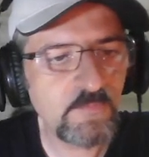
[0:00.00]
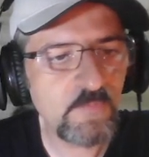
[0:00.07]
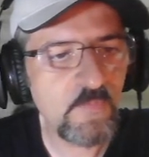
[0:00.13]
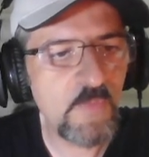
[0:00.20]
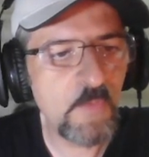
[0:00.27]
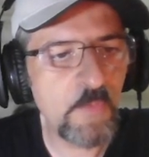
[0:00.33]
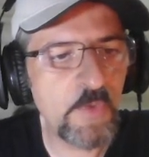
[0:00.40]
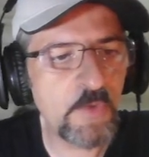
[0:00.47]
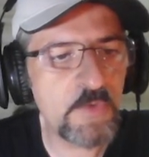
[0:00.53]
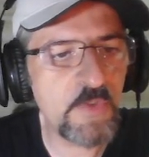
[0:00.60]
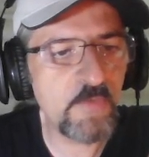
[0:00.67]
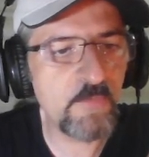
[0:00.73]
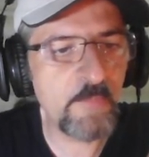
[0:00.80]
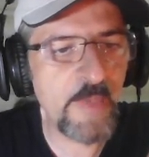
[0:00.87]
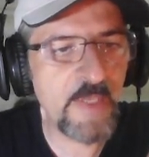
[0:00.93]
We also
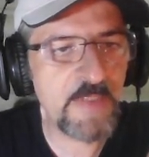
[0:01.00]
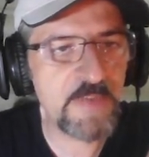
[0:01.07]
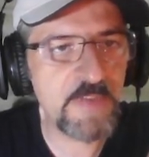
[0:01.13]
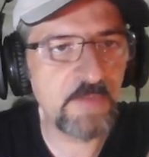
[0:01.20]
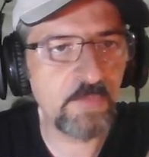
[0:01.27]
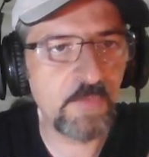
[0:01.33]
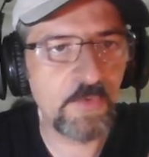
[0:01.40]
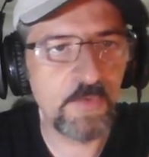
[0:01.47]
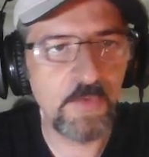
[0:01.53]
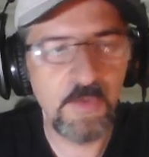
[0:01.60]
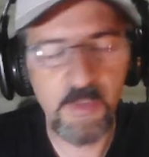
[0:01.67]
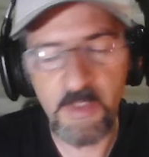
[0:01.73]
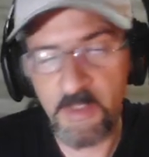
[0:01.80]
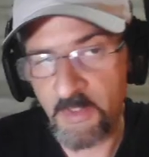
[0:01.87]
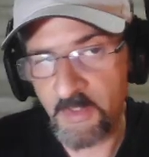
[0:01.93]
have Maxi for
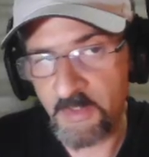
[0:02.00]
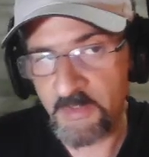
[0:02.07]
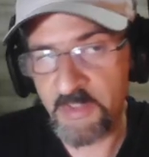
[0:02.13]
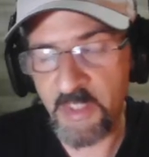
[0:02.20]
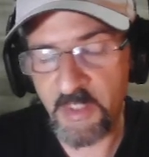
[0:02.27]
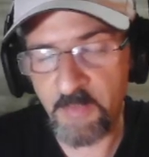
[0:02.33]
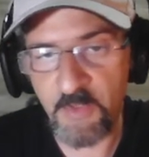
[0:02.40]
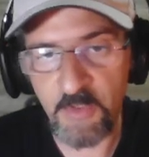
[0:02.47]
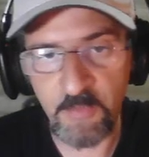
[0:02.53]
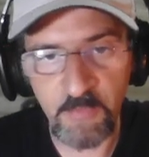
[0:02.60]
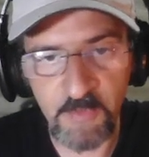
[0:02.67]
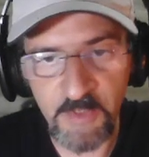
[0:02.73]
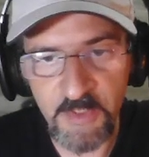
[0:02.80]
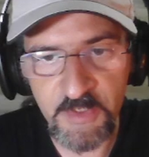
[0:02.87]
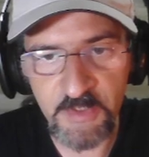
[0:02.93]
deck
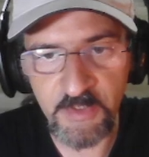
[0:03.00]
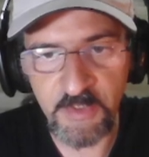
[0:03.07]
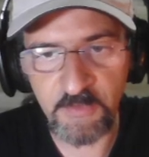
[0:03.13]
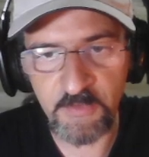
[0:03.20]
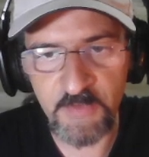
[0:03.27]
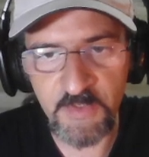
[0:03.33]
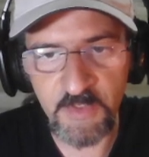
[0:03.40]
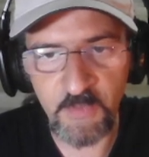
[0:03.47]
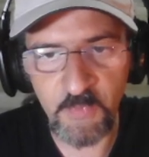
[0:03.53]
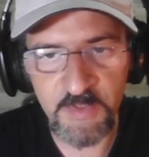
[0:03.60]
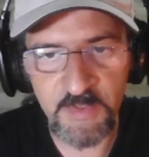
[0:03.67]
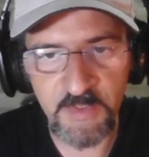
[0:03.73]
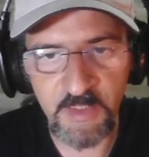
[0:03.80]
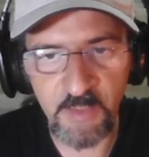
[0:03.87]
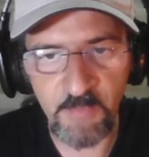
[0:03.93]
manipulation and to see
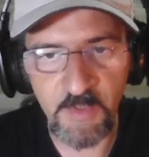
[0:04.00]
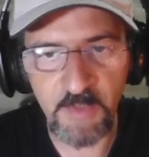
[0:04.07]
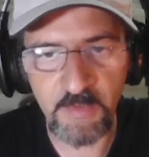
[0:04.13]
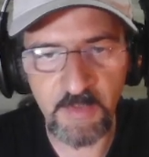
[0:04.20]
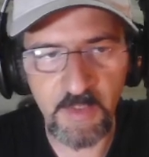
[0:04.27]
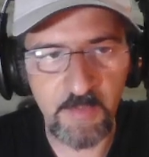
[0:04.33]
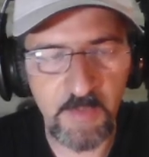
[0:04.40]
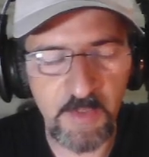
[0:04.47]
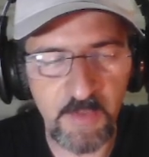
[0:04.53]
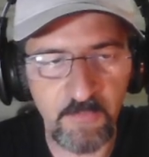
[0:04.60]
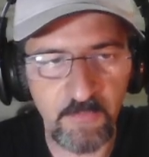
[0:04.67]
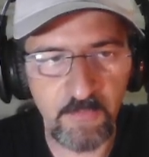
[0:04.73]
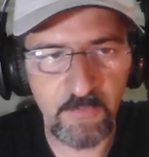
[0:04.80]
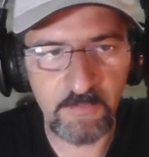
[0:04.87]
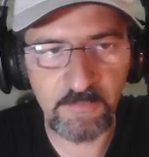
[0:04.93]
what's coming. I mean,
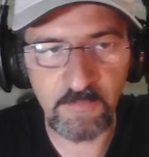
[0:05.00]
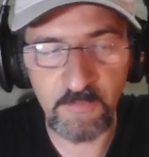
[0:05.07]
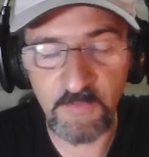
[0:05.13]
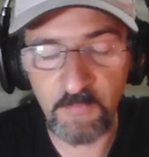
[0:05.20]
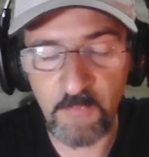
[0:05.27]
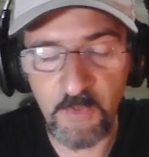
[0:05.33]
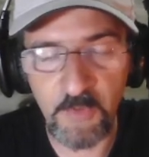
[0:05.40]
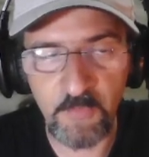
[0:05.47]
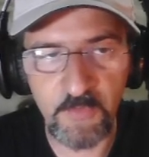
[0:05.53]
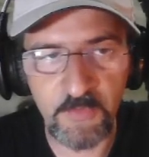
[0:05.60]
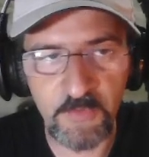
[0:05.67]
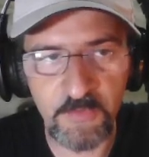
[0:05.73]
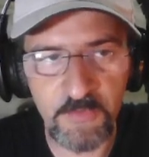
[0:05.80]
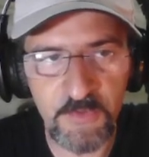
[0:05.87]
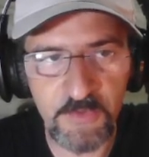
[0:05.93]
if one of your
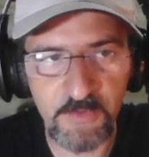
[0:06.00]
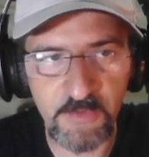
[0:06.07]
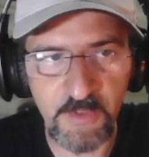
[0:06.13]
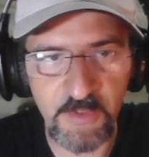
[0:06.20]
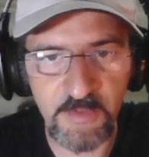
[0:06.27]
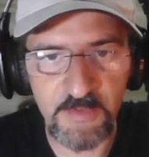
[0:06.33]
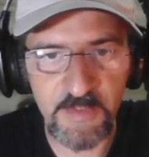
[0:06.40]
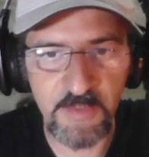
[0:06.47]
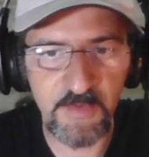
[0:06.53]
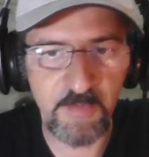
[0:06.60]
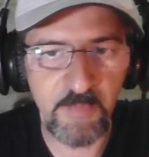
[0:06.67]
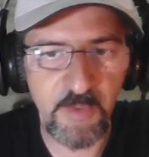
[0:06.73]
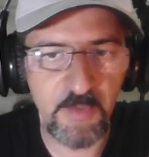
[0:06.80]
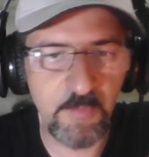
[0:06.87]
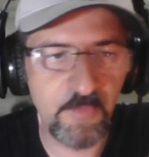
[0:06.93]
crucial cards is at the
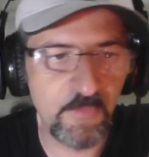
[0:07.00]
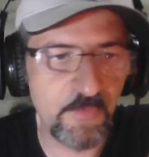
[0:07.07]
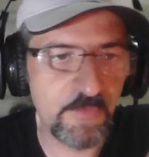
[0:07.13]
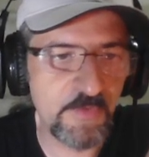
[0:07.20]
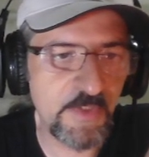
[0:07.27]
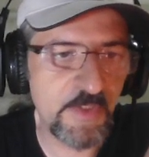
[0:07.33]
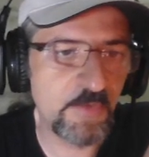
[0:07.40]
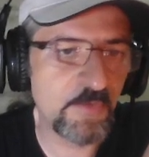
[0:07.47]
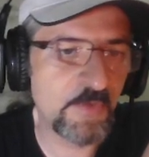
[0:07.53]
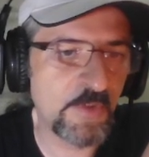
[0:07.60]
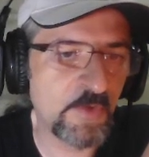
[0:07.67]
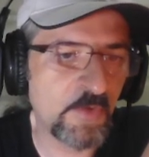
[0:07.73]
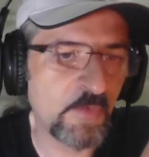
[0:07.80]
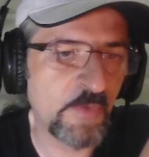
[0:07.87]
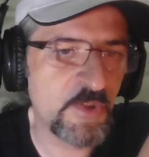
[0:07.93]
bottom of your deck, you can
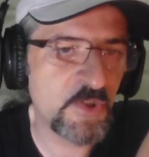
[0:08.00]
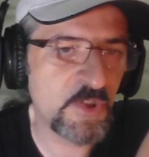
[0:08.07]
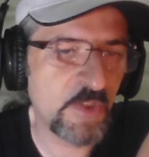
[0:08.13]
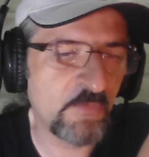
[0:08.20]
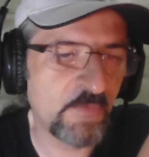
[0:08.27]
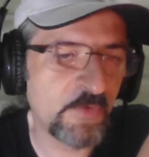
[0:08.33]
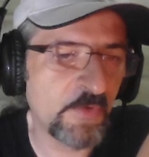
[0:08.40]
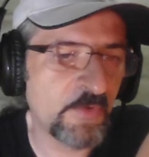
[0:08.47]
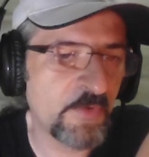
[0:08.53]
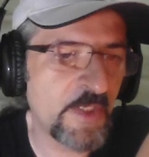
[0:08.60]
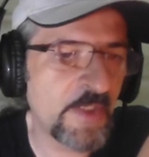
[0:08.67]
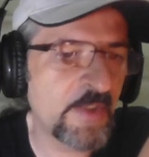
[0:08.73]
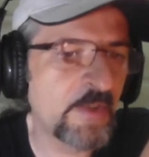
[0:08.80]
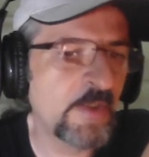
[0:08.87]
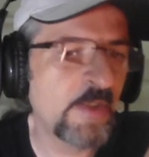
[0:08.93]
always shuffle your
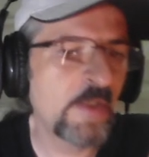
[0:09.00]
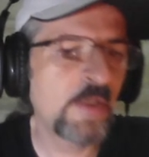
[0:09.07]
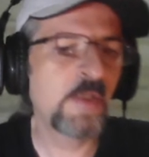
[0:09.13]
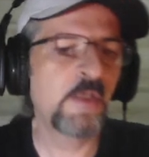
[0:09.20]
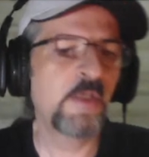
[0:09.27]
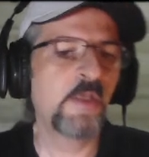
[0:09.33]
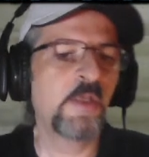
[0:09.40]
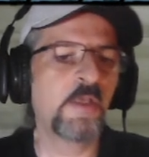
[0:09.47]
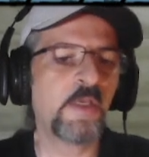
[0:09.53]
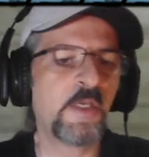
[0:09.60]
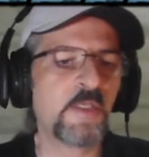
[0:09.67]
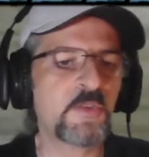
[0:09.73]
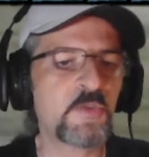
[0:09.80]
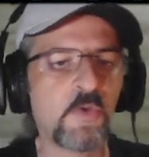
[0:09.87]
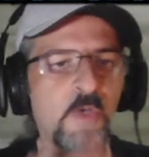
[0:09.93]
deck,
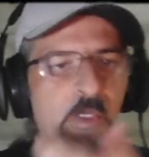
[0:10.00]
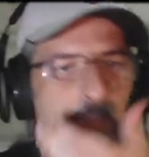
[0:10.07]
and so on.